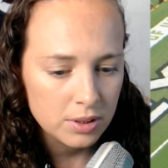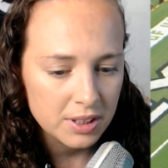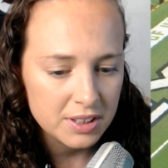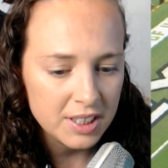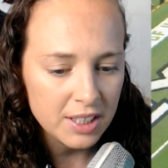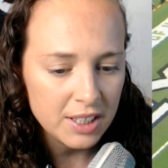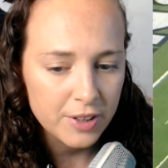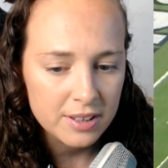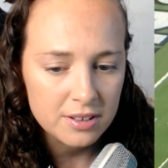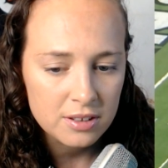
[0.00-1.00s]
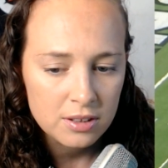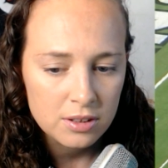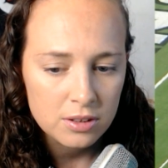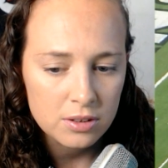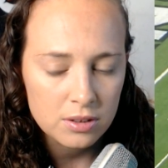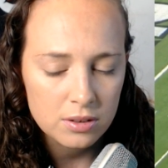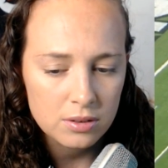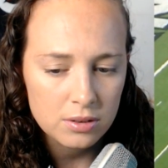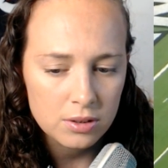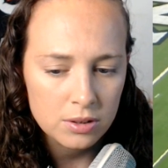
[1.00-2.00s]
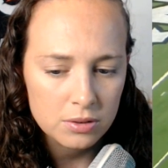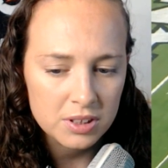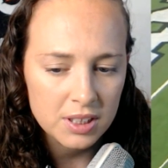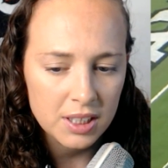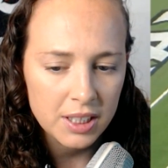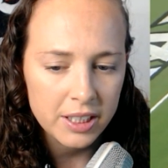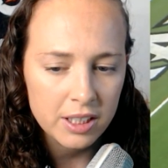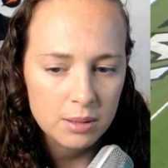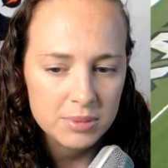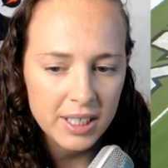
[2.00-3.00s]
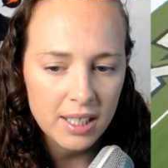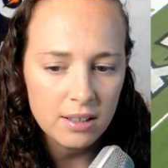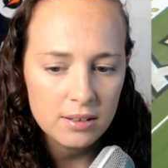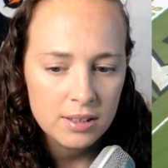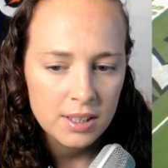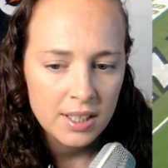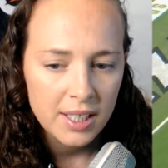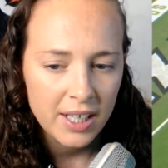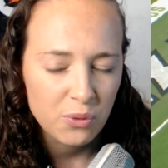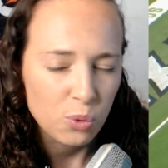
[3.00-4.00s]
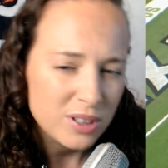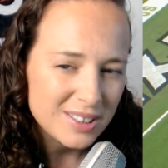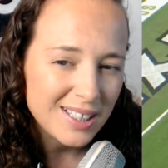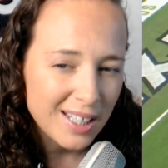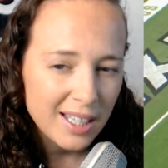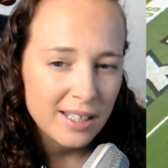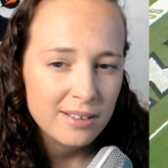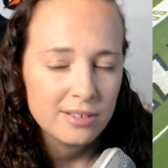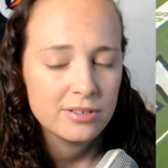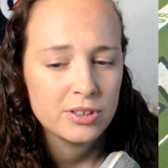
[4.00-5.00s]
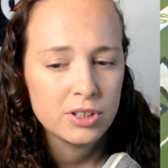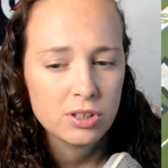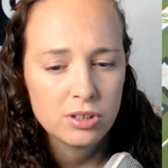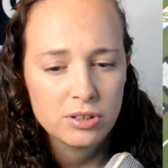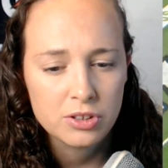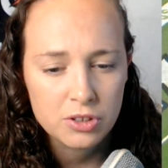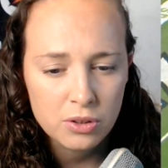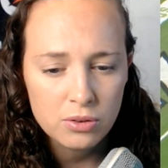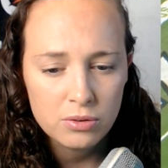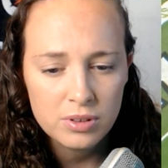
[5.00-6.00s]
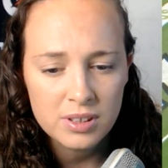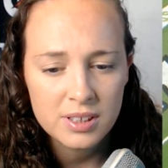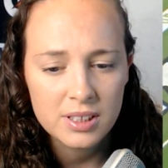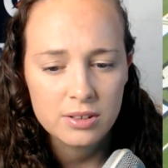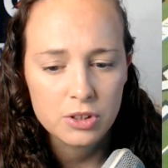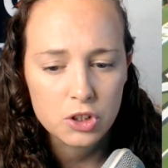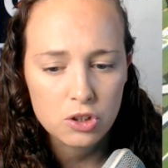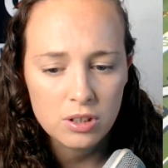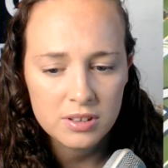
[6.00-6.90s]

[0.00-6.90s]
defense, you'll see he comes out, and once again, they're on zone on the strong